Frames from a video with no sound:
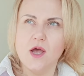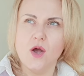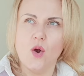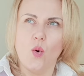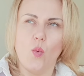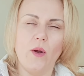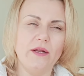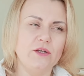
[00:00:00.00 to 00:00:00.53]

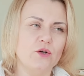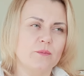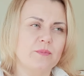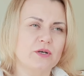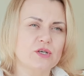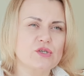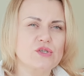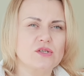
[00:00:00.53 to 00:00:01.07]
When your
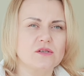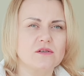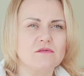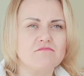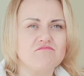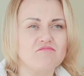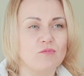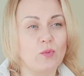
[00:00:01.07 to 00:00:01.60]

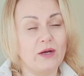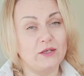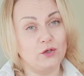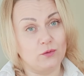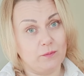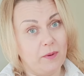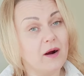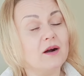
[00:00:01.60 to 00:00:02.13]
person, when your
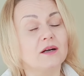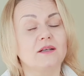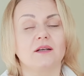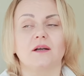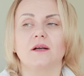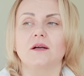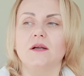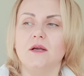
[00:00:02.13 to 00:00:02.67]

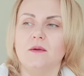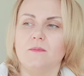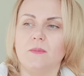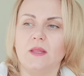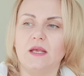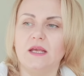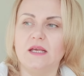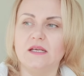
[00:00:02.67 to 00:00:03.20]
partner
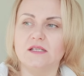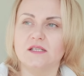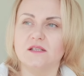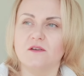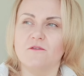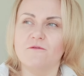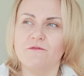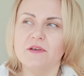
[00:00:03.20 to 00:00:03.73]
is
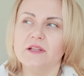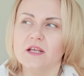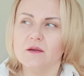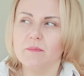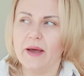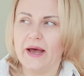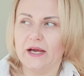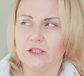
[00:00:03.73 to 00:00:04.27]
feeling
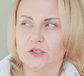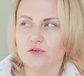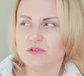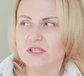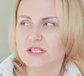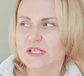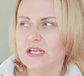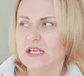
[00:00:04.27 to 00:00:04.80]
bad, you
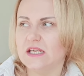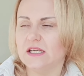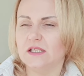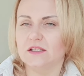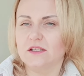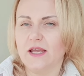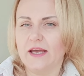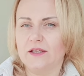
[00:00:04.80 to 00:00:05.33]
see
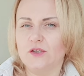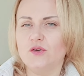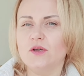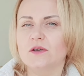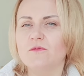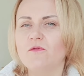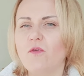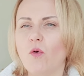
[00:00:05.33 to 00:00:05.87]
it and you
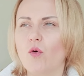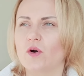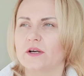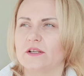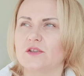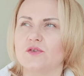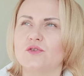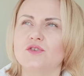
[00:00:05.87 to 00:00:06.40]
comfort
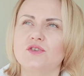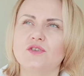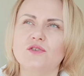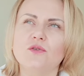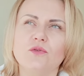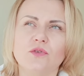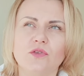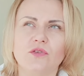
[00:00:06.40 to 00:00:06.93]
and you
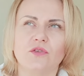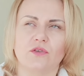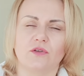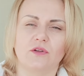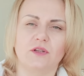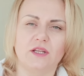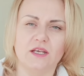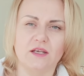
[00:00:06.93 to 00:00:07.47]
soothe
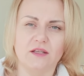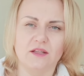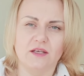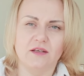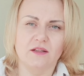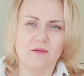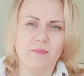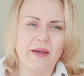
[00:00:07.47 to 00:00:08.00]

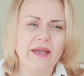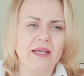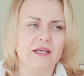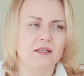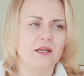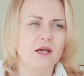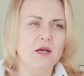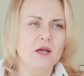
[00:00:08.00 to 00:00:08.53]
the
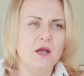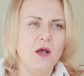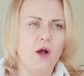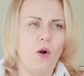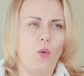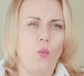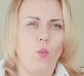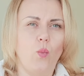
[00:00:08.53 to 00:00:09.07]
pain,
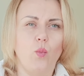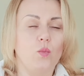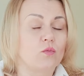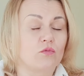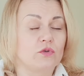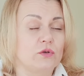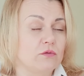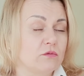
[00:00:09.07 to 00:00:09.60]

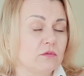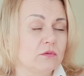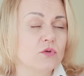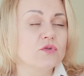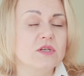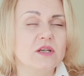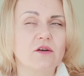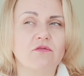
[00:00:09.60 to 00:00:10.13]

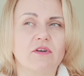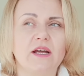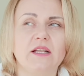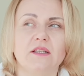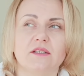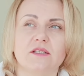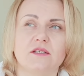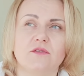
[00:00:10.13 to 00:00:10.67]
losing a
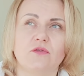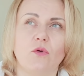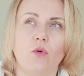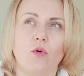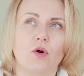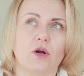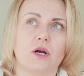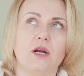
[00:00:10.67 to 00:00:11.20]
relative
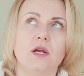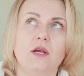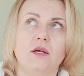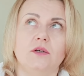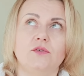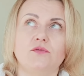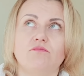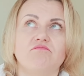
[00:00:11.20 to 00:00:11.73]
or
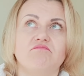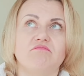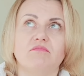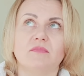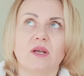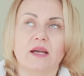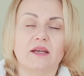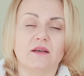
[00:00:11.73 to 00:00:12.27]

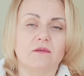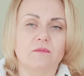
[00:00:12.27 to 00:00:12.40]
like